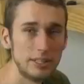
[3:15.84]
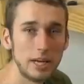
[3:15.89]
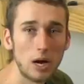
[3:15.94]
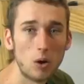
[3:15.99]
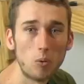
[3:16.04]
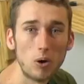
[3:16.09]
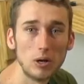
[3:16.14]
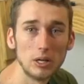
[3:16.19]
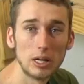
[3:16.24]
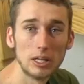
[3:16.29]

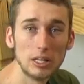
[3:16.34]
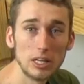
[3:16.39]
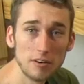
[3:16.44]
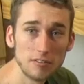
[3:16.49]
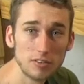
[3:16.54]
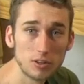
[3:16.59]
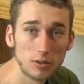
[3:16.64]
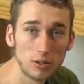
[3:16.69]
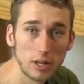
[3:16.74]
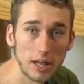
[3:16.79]
Now, while I
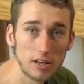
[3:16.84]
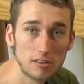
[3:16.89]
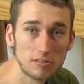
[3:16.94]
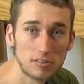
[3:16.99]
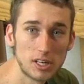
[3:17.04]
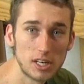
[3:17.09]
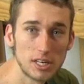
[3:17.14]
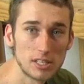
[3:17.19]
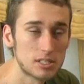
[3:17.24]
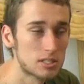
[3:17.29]
love the leg
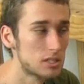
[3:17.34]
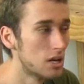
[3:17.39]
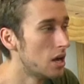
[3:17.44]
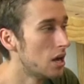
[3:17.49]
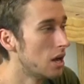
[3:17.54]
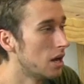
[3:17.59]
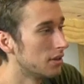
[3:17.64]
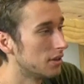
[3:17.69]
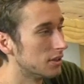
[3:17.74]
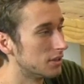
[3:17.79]
vise,
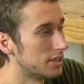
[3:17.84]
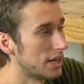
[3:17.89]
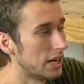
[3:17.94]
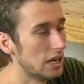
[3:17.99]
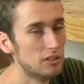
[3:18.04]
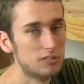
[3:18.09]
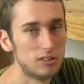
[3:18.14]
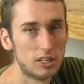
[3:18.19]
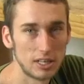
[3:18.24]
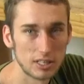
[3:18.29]
the
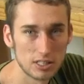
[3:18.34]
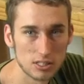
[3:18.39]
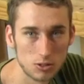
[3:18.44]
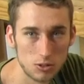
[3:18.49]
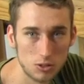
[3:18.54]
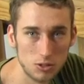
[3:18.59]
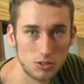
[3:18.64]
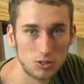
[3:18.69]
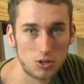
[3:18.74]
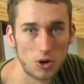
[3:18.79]
tail vise
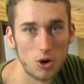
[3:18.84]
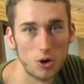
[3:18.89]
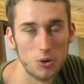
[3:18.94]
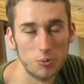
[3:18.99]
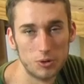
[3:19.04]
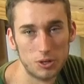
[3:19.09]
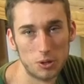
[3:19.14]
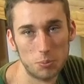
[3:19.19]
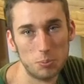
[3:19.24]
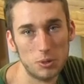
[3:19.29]
could
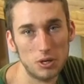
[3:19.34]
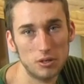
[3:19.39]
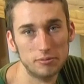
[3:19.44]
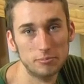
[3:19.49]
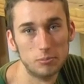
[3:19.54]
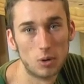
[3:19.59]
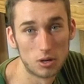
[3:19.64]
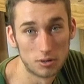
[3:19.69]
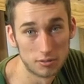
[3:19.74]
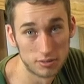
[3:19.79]
go with a bit
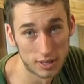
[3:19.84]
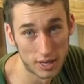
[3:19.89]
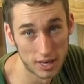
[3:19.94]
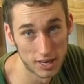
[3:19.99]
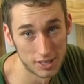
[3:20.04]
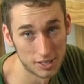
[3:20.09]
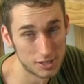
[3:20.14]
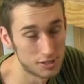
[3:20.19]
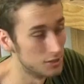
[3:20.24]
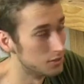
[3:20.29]
of
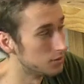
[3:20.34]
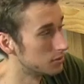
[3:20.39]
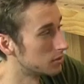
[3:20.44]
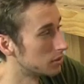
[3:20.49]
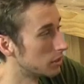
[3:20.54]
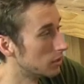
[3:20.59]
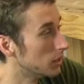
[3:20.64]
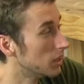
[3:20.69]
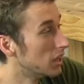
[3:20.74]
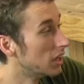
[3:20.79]
modification.
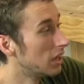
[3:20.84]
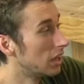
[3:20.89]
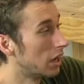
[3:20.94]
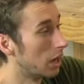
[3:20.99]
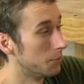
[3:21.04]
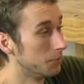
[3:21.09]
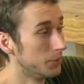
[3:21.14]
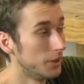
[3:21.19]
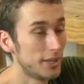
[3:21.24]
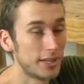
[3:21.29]
So
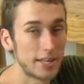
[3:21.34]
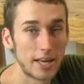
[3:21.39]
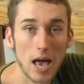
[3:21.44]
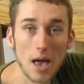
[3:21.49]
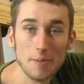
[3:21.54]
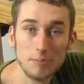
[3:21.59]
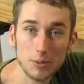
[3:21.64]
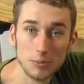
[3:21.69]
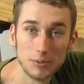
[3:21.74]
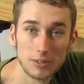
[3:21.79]
I'm really
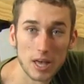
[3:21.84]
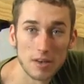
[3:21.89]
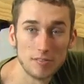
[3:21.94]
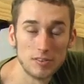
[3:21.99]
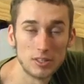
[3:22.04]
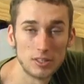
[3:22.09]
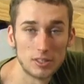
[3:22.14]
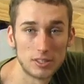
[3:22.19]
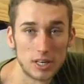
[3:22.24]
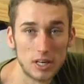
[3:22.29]
happy with
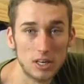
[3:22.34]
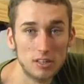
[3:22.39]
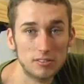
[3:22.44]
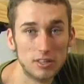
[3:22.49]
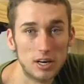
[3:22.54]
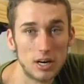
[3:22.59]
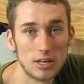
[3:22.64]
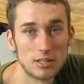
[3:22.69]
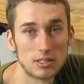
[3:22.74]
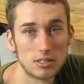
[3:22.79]
having the tail
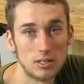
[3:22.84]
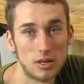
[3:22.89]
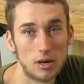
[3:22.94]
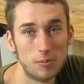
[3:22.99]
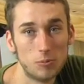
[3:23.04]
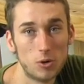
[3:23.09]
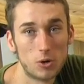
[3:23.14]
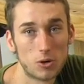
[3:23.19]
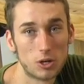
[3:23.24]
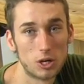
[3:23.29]
vise, and
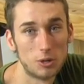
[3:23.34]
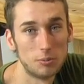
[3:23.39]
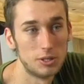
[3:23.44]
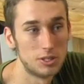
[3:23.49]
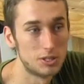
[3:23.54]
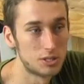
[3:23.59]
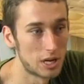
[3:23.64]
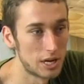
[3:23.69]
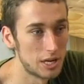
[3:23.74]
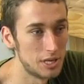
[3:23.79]
I'm not going to
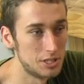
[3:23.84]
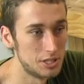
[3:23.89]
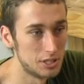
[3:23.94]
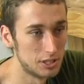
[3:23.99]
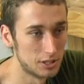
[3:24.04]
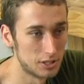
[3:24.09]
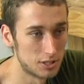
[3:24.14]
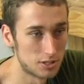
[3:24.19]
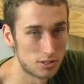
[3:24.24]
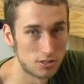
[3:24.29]
be
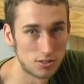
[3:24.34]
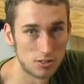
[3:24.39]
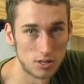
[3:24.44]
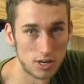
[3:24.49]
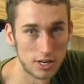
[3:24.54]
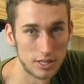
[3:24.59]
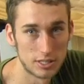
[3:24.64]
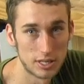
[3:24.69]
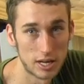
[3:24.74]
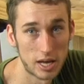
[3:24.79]
changing this
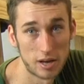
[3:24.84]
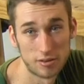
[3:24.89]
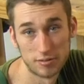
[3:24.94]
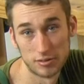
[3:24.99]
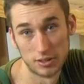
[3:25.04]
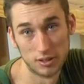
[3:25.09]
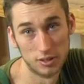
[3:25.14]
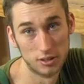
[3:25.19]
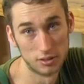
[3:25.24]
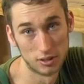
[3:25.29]
design to
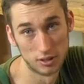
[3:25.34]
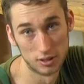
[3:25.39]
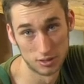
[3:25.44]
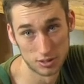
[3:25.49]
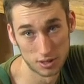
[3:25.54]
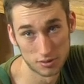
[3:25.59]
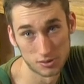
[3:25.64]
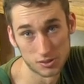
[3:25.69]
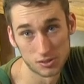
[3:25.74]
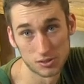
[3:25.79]
have a
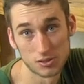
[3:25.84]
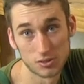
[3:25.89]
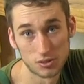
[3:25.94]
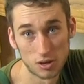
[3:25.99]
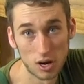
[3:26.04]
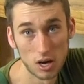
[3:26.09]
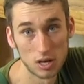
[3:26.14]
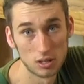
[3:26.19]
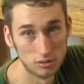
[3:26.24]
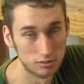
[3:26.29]
different
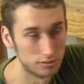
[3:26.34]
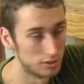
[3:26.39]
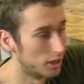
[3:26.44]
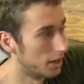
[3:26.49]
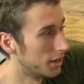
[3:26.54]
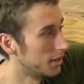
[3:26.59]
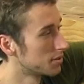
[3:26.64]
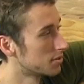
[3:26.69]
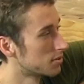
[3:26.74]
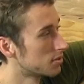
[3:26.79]
style of
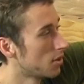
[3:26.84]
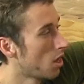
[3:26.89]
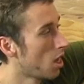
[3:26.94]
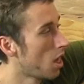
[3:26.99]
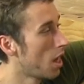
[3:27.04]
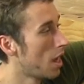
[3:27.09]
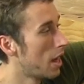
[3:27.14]
vise,